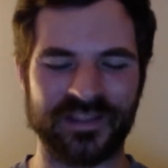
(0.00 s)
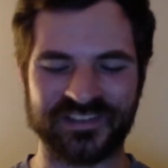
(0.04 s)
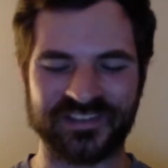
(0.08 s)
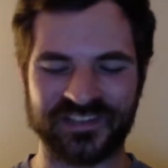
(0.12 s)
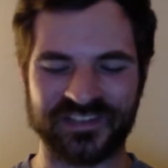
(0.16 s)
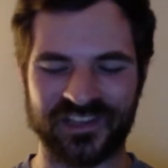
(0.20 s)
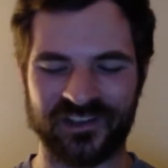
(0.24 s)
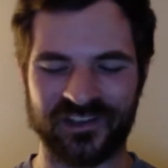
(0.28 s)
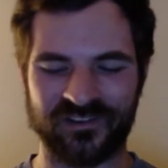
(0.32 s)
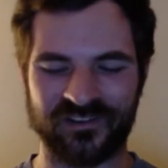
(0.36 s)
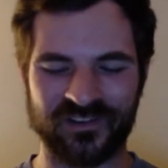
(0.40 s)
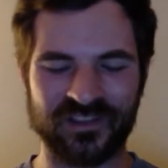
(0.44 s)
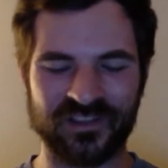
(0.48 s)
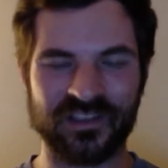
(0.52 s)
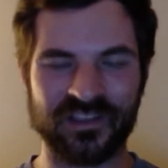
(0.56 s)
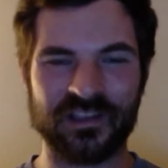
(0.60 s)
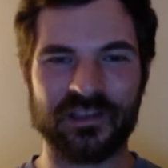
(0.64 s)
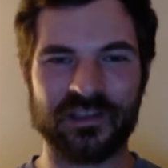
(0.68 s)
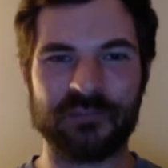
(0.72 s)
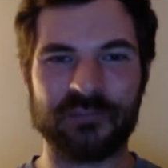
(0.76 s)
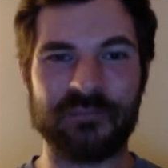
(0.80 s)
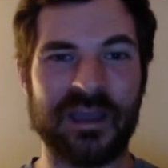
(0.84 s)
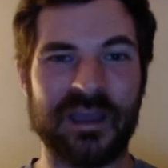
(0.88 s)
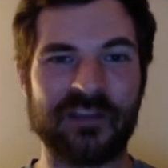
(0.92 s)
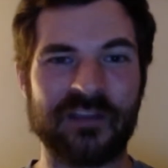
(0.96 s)
So,
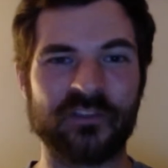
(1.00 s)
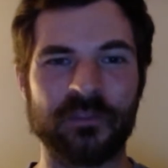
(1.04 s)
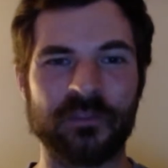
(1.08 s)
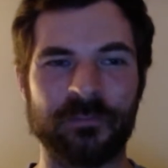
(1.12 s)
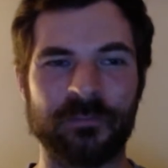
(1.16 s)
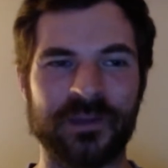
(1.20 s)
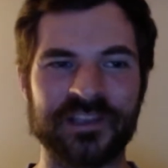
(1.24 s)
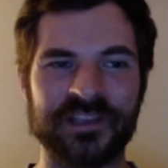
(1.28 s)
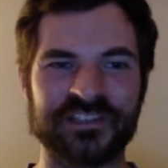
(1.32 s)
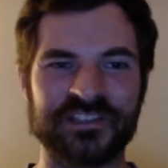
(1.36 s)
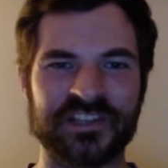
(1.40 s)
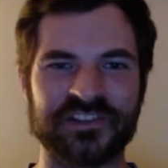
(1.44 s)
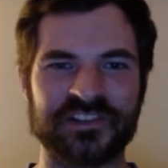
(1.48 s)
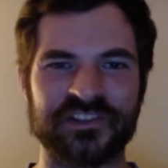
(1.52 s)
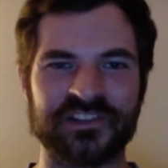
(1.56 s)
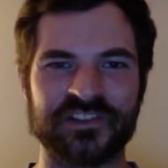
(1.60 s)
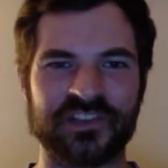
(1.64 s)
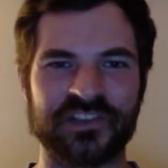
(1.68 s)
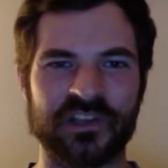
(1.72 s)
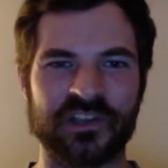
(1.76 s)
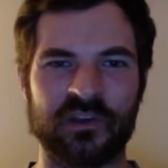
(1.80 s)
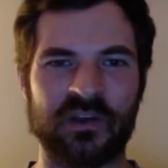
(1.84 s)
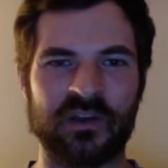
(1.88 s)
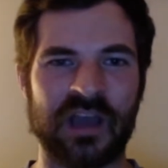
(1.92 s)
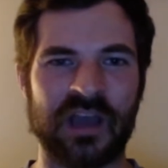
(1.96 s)
back with the PlayStation
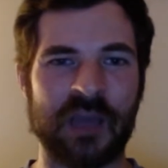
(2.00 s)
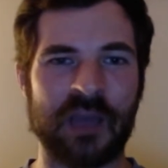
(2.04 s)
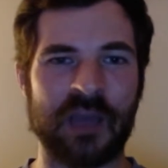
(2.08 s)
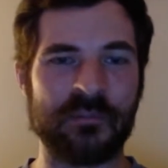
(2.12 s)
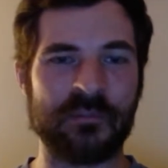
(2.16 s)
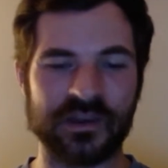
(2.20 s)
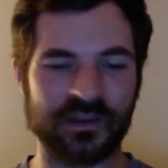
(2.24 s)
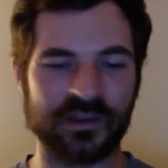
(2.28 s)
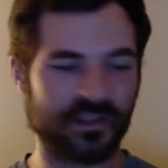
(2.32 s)
two, I mean,